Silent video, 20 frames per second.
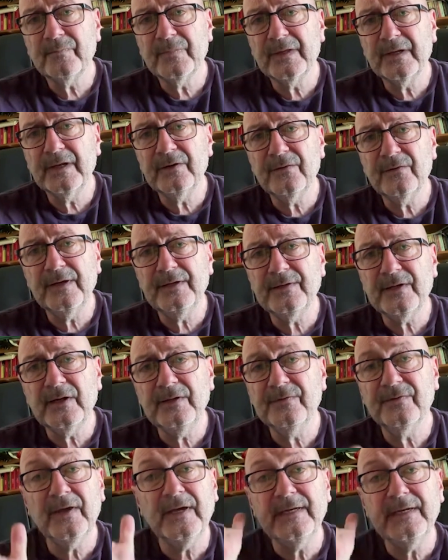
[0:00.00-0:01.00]

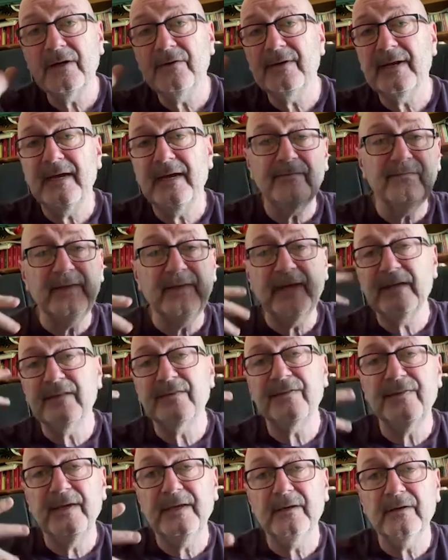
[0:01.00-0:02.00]
They don't have that
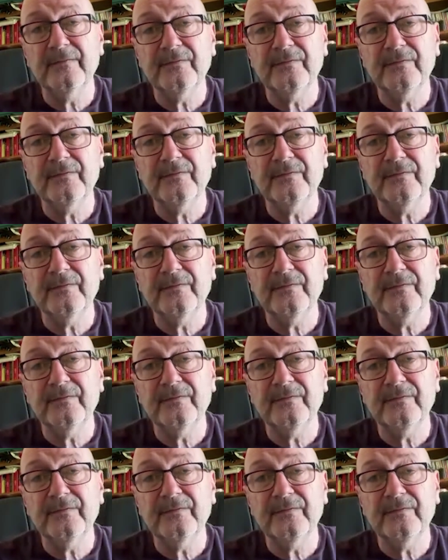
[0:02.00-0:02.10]
thing of,